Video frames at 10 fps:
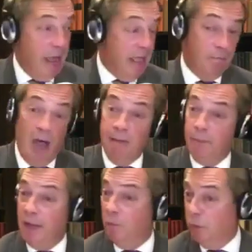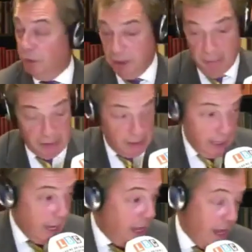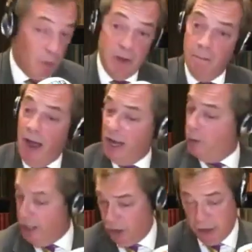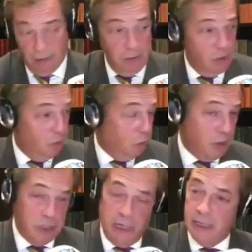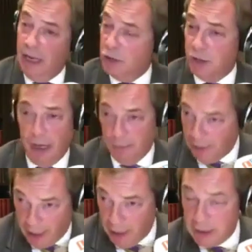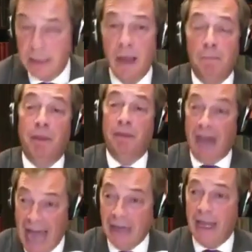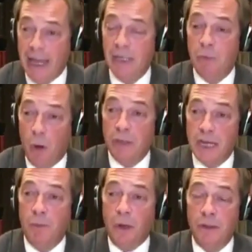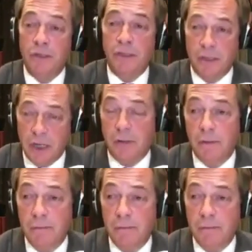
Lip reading: it might be Walter Mitty. We might question what's in his lunchtime glass, but that is what he wants to do.